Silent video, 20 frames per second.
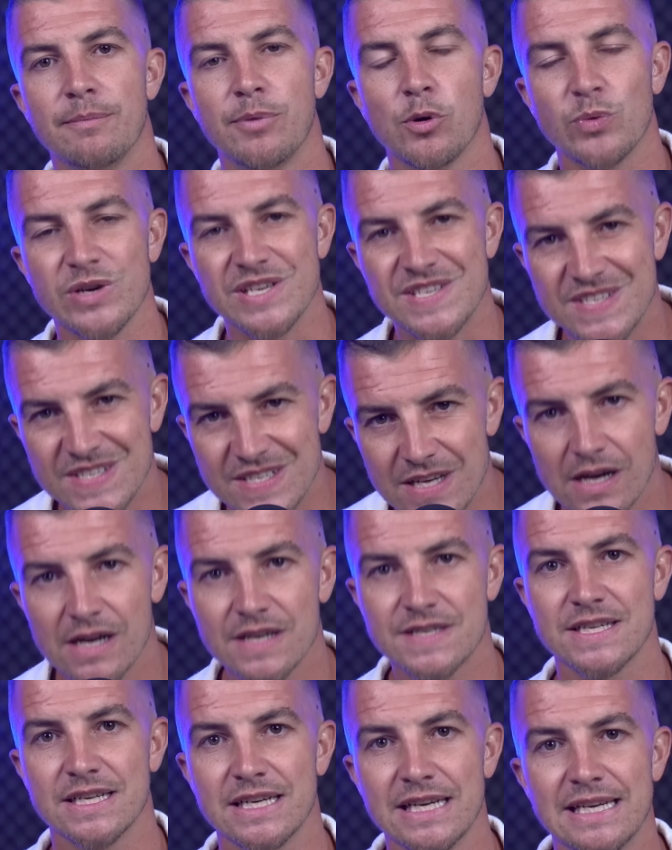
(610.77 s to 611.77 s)
but we
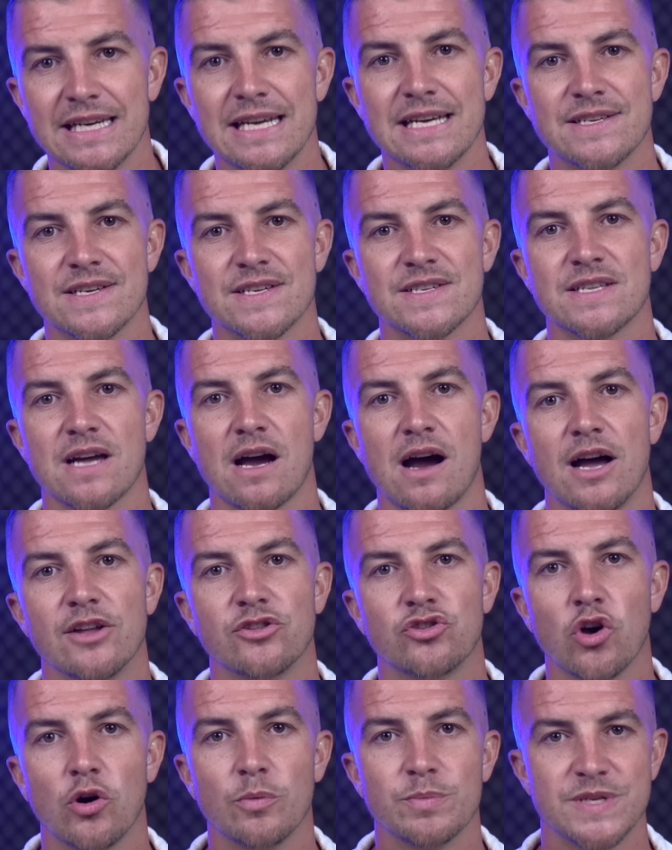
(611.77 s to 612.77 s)
certainly need to start
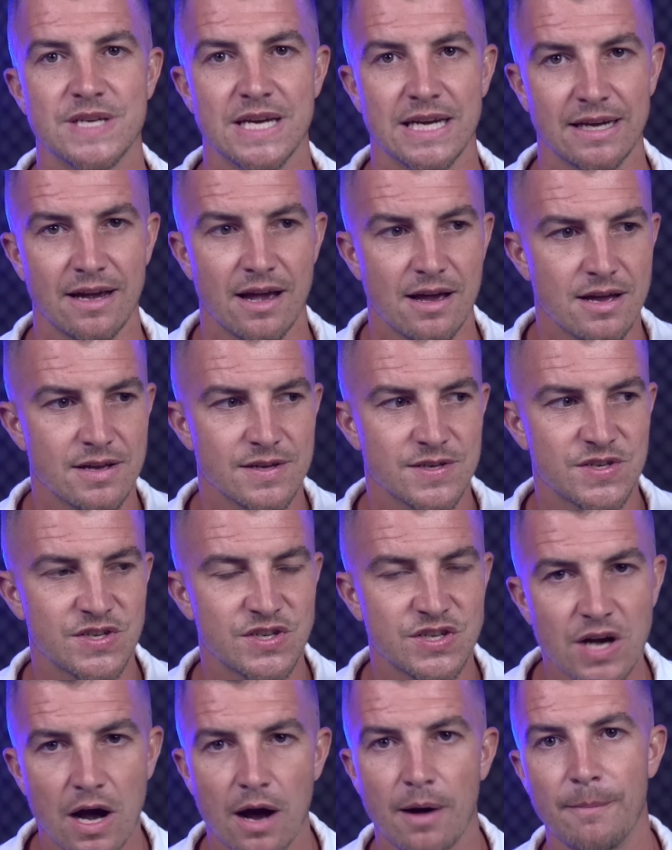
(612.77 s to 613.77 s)
adopting
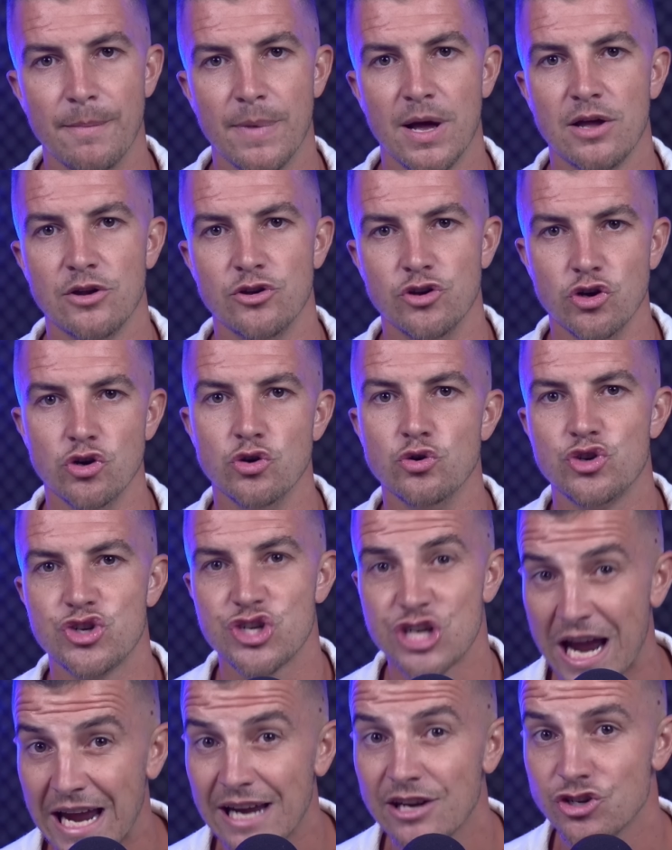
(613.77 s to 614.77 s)
some new
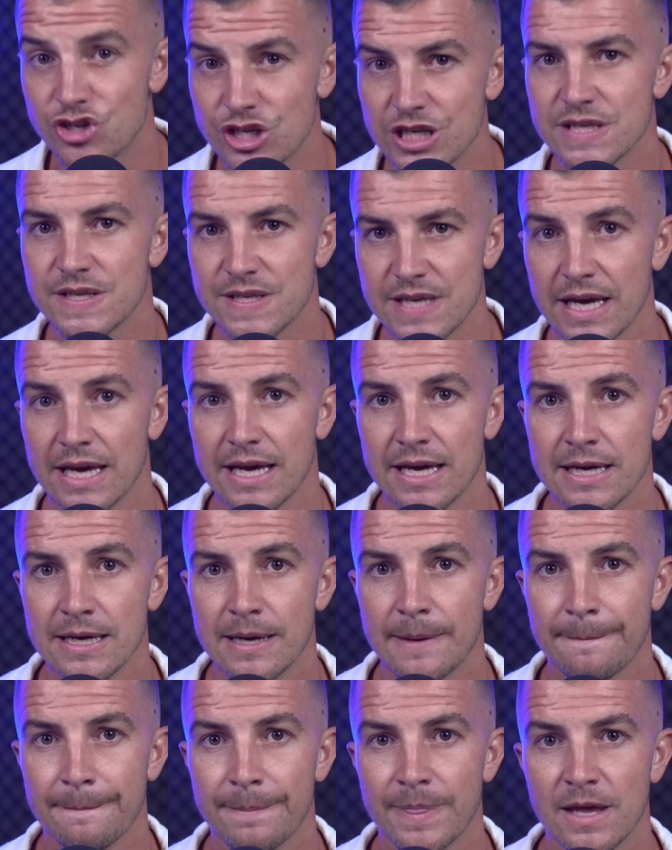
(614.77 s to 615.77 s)
changes
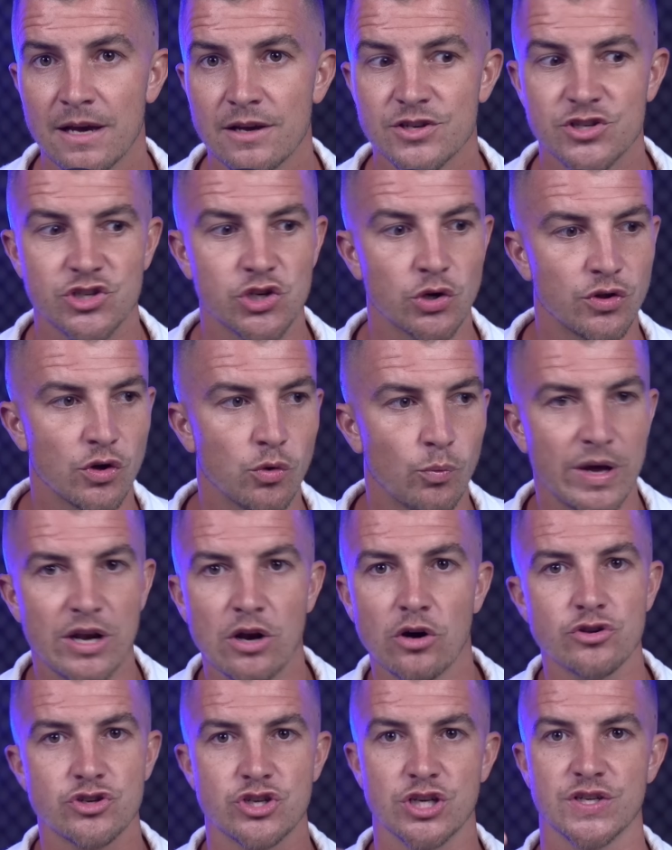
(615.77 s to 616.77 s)
here so that we're
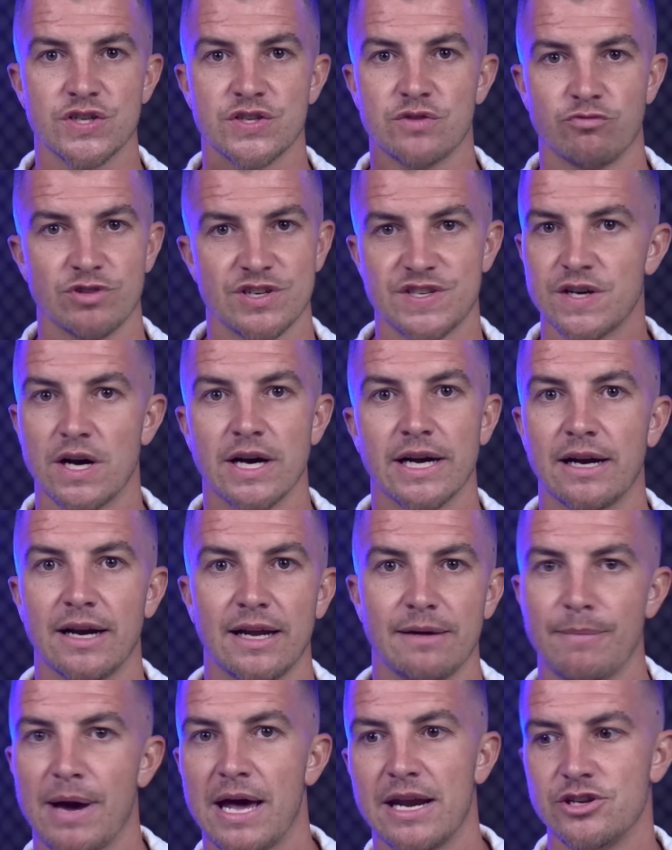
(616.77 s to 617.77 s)
not just
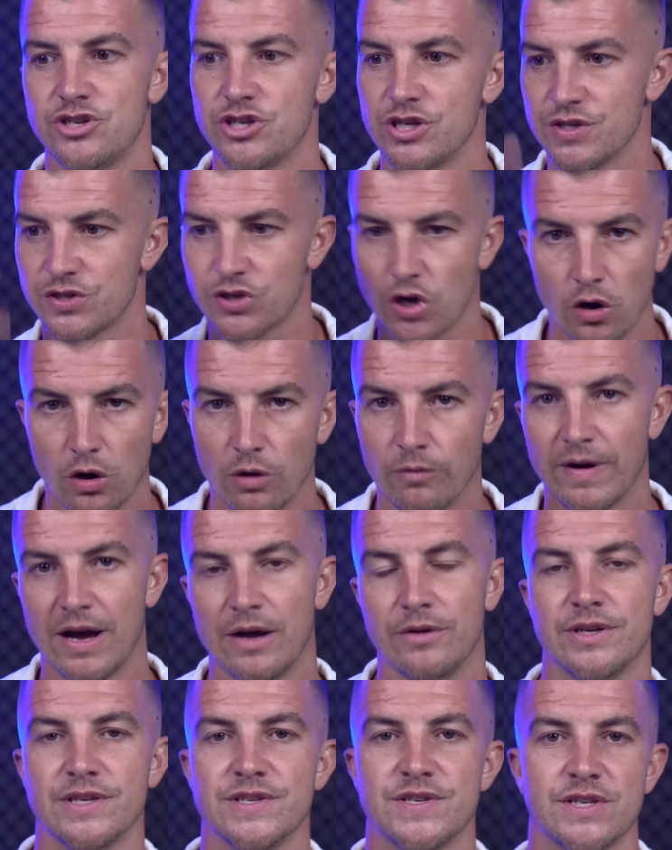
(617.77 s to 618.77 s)
recycling managers, going
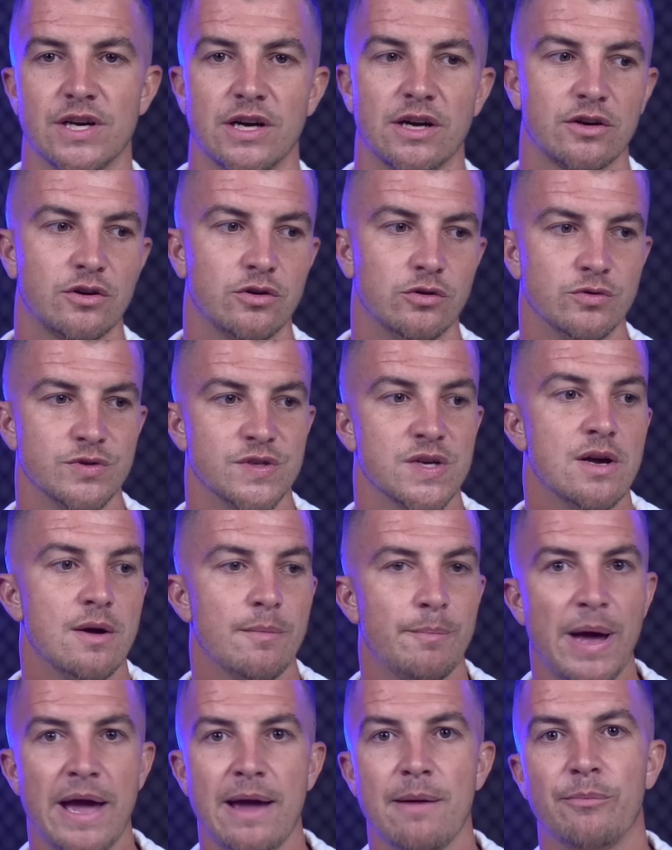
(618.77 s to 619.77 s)
around in circles,
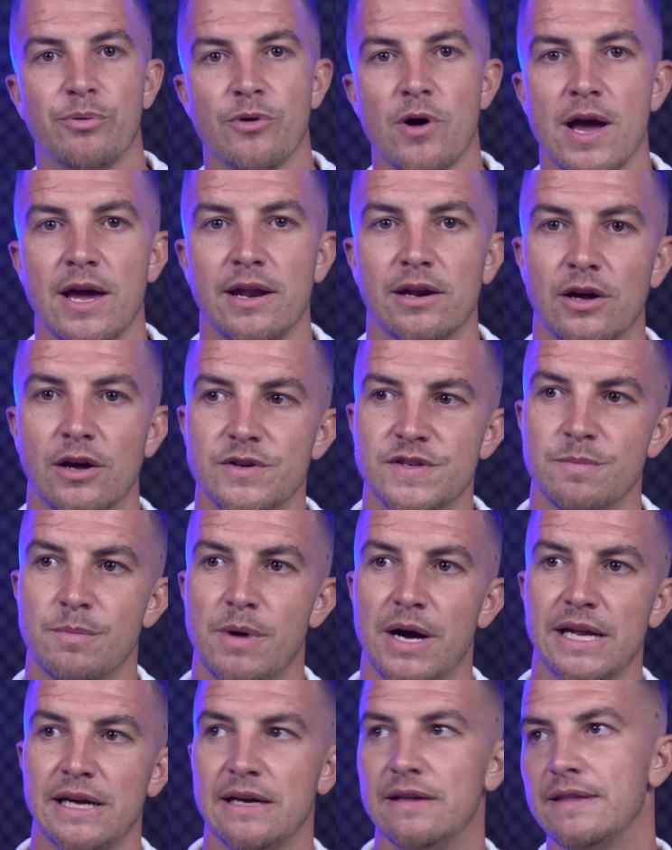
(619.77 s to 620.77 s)
paying Brighton loads of
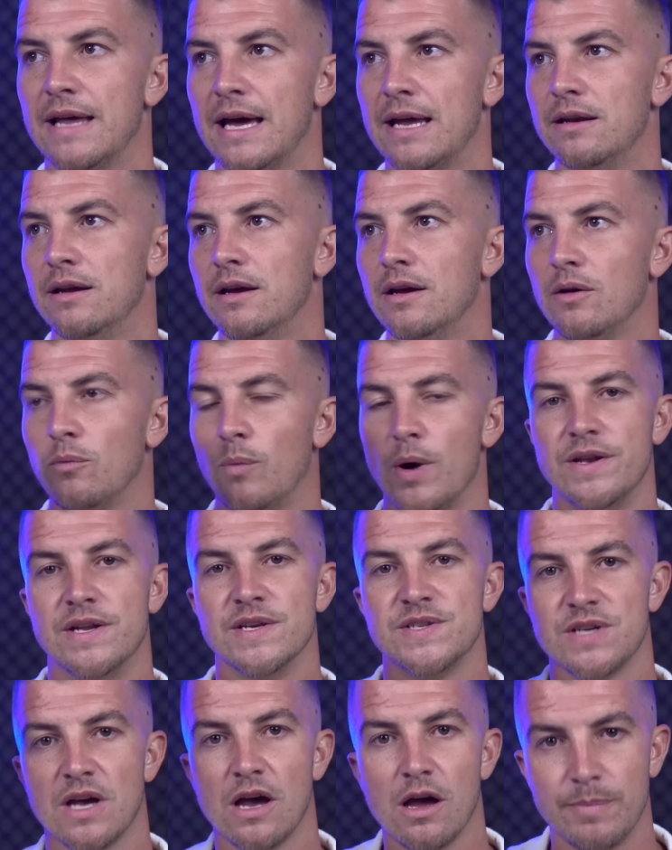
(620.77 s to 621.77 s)
money, and then when
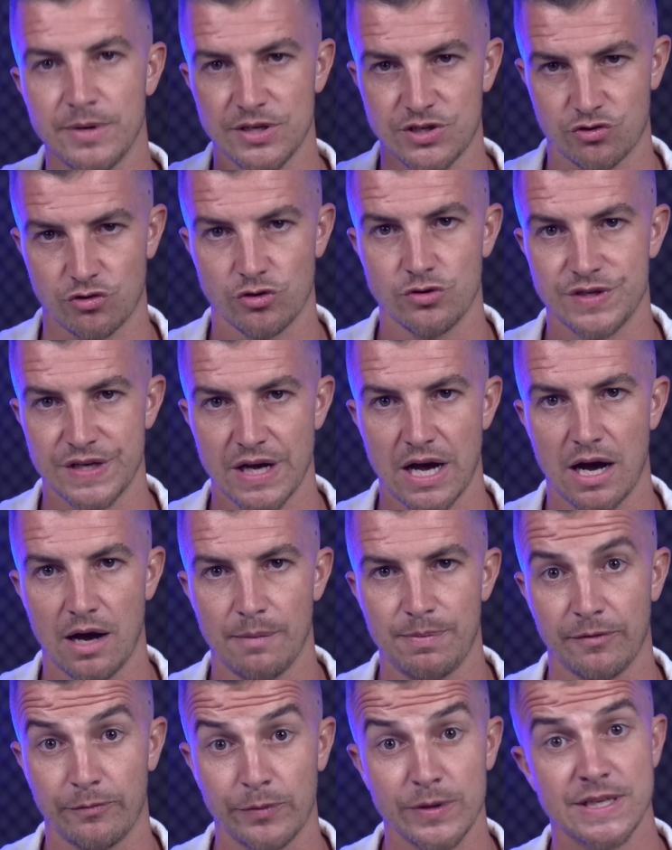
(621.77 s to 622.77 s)
De Zerbi screws it
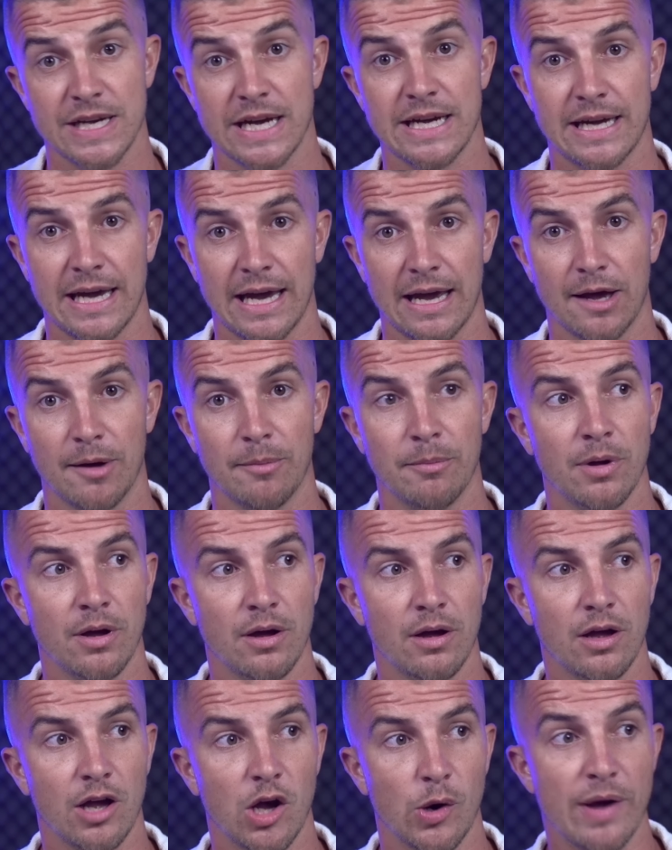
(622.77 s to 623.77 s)
up, if we take him,
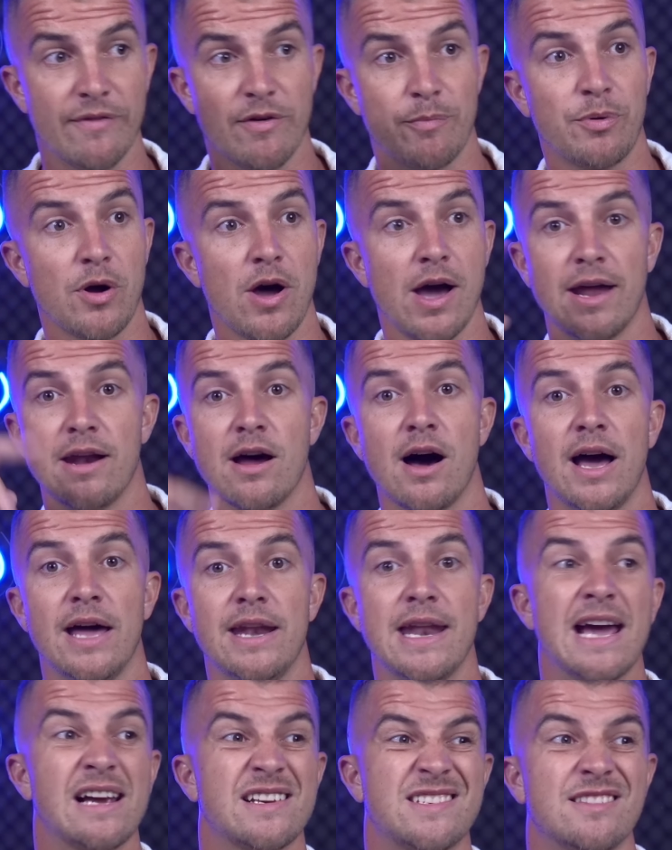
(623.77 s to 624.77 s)
whoever Brighton
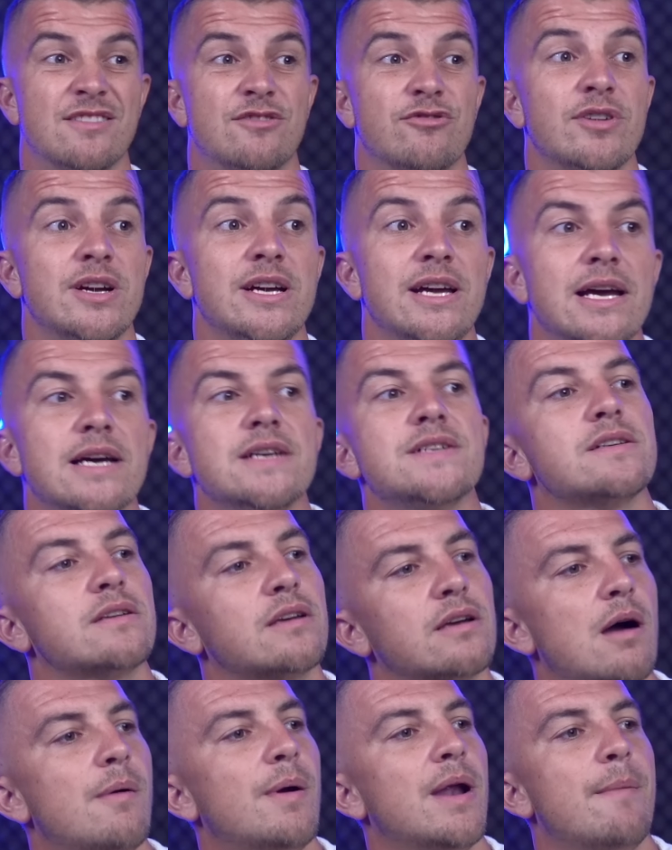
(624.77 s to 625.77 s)
hire next in 3 years,
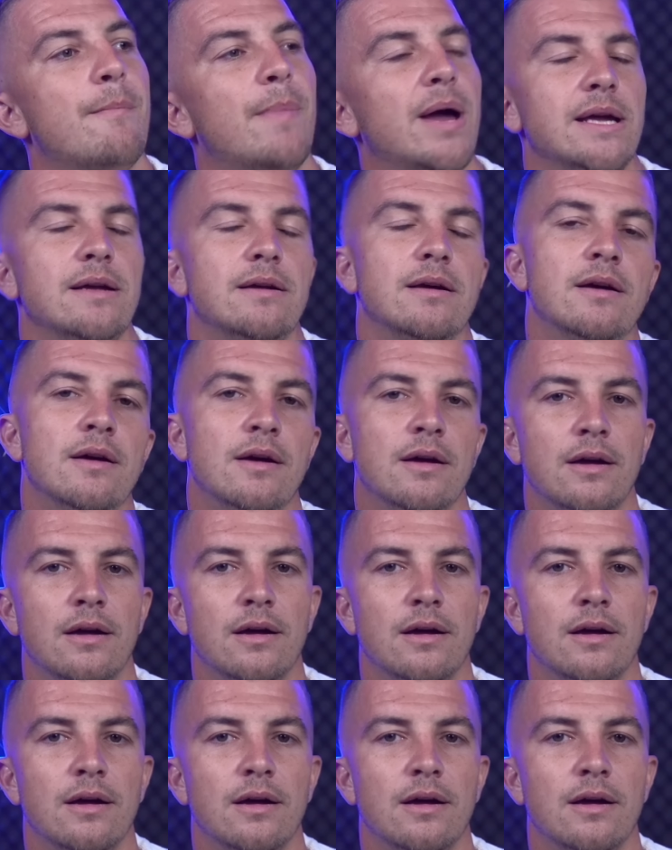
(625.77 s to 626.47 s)
go on then, mate.